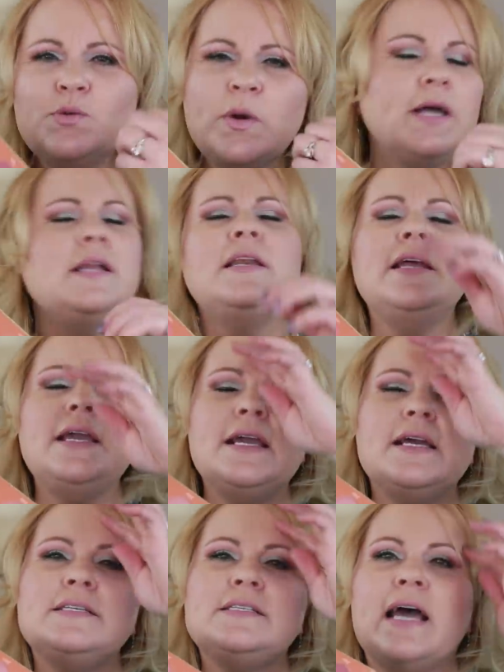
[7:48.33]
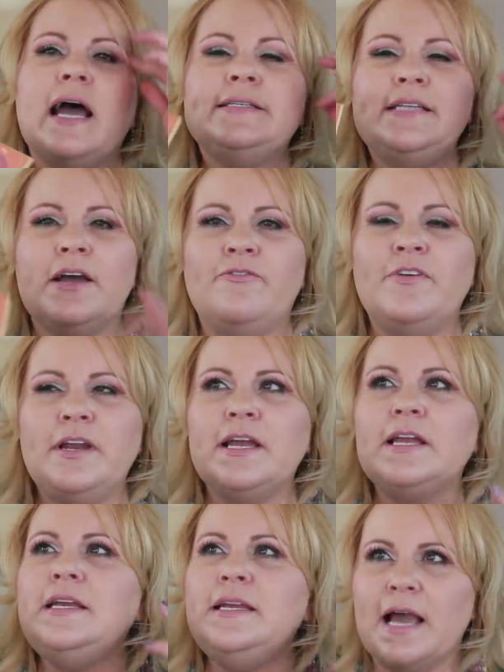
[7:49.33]
one is a
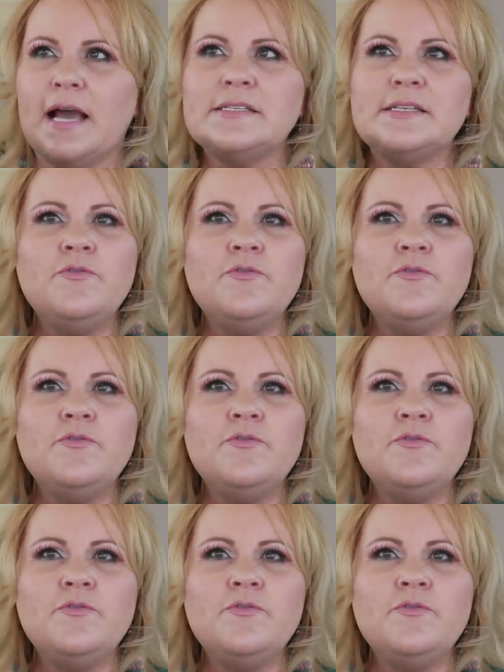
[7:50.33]
definite yes.